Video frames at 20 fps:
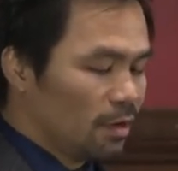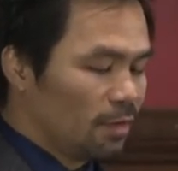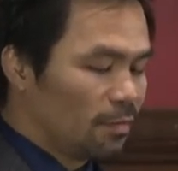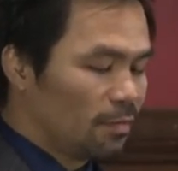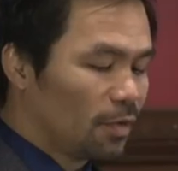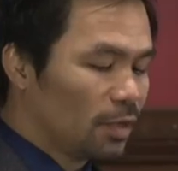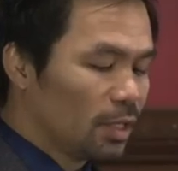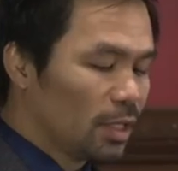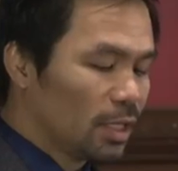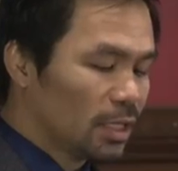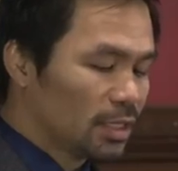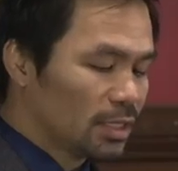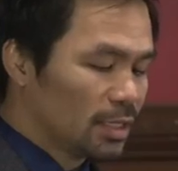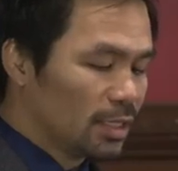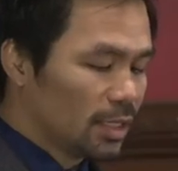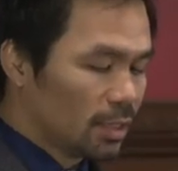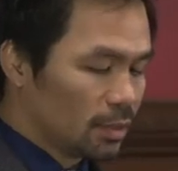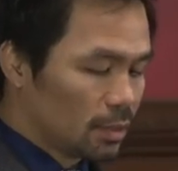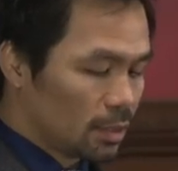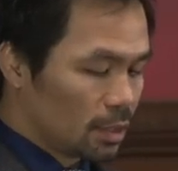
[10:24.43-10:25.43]
4 years
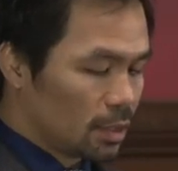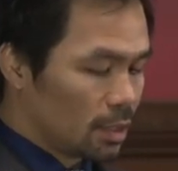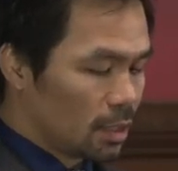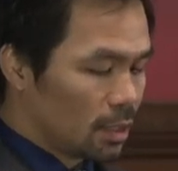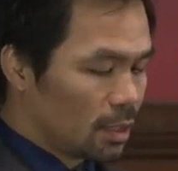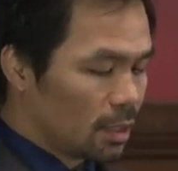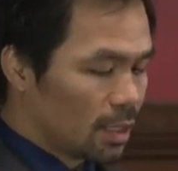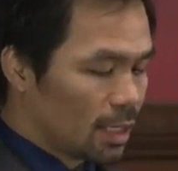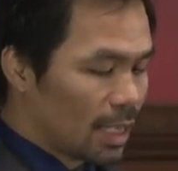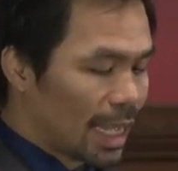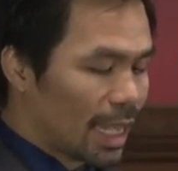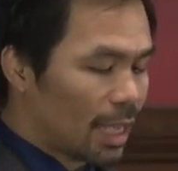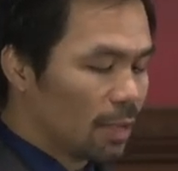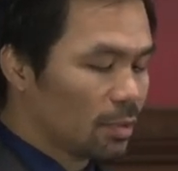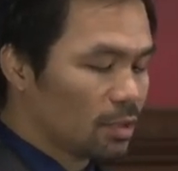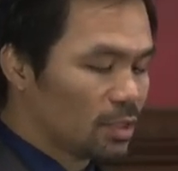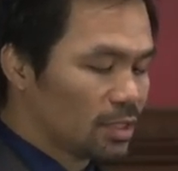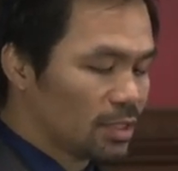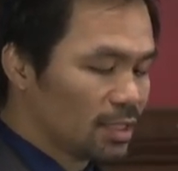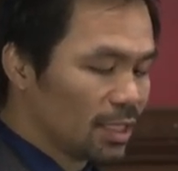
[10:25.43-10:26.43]
later, I
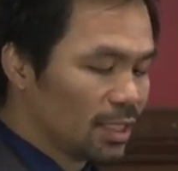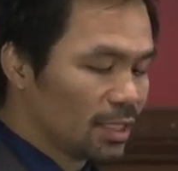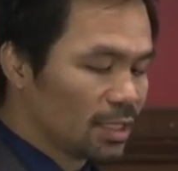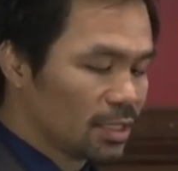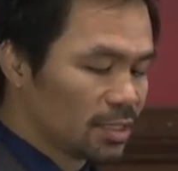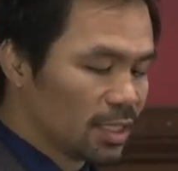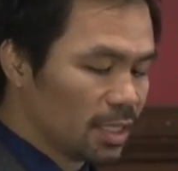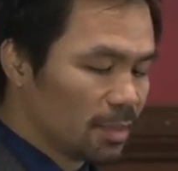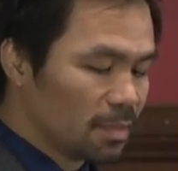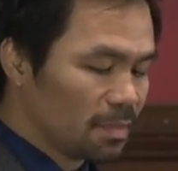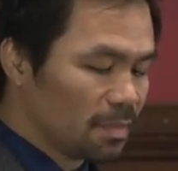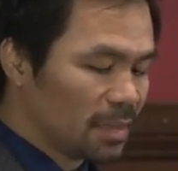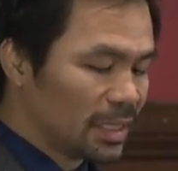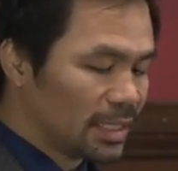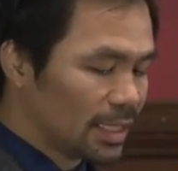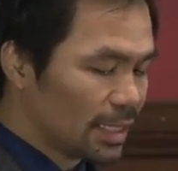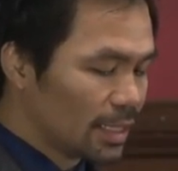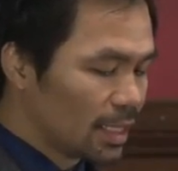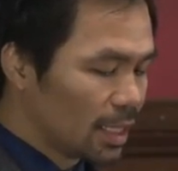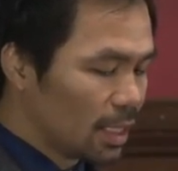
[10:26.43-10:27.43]
would see the same
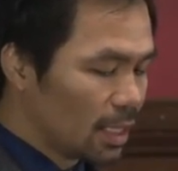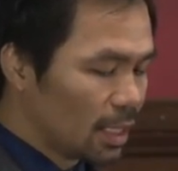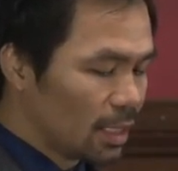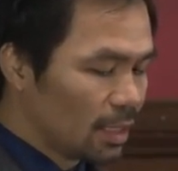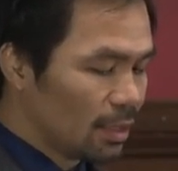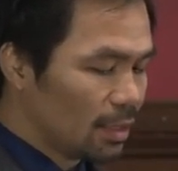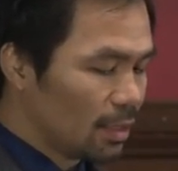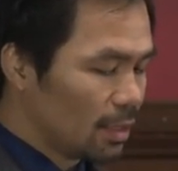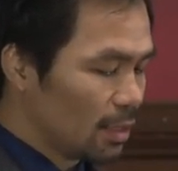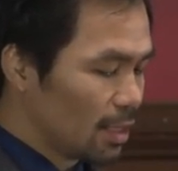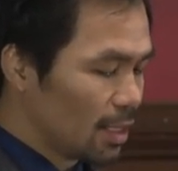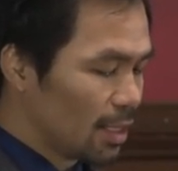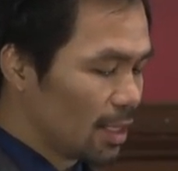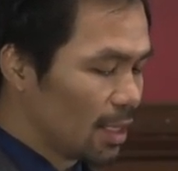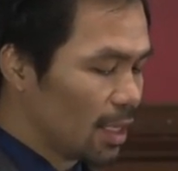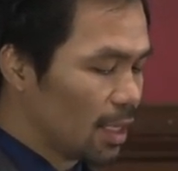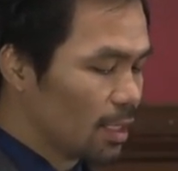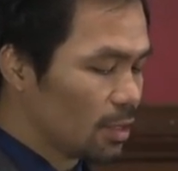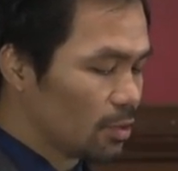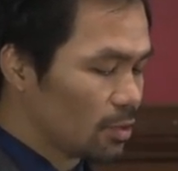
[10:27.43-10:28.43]
physical
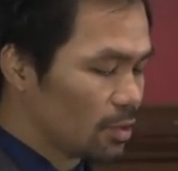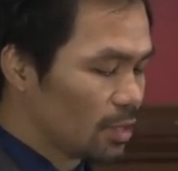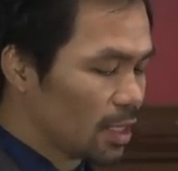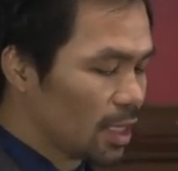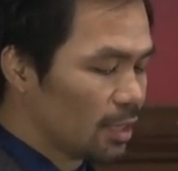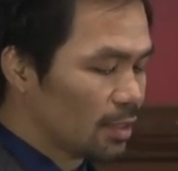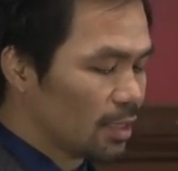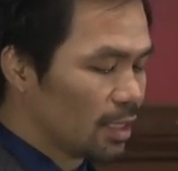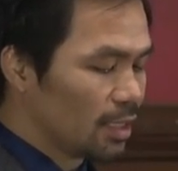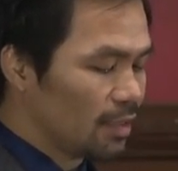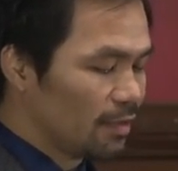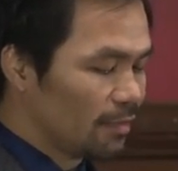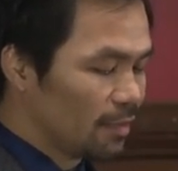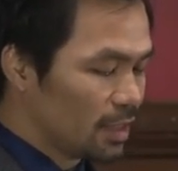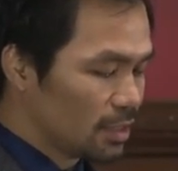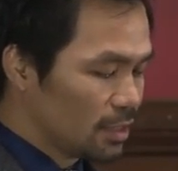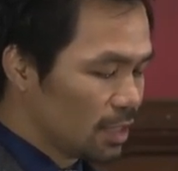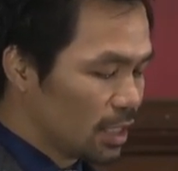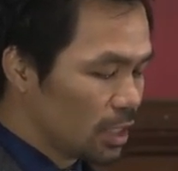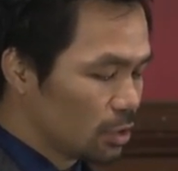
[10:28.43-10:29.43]
and societal
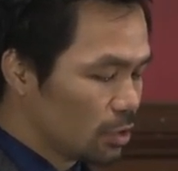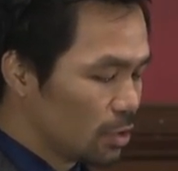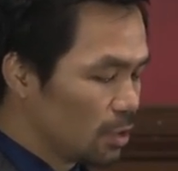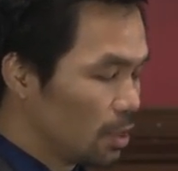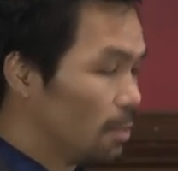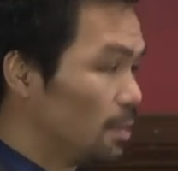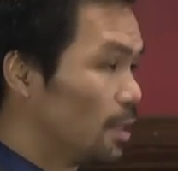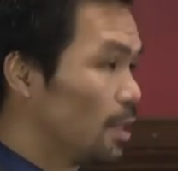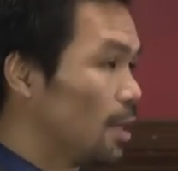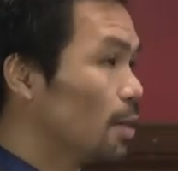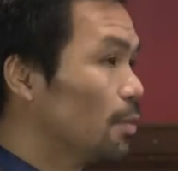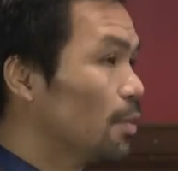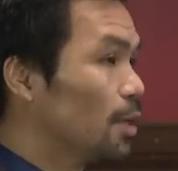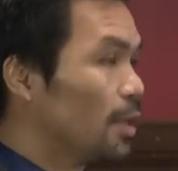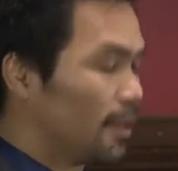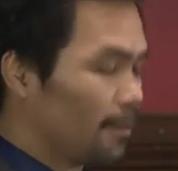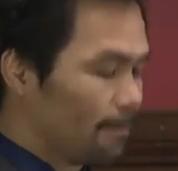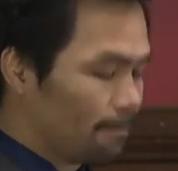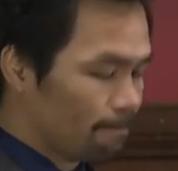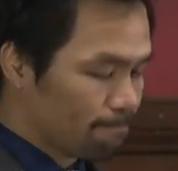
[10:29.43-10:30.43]
devastation in
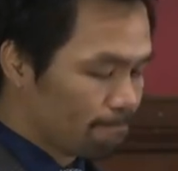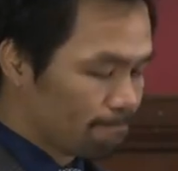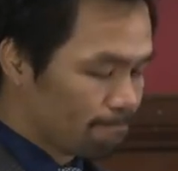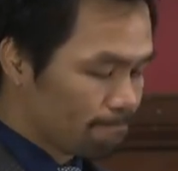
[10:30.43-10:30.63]
Marawi.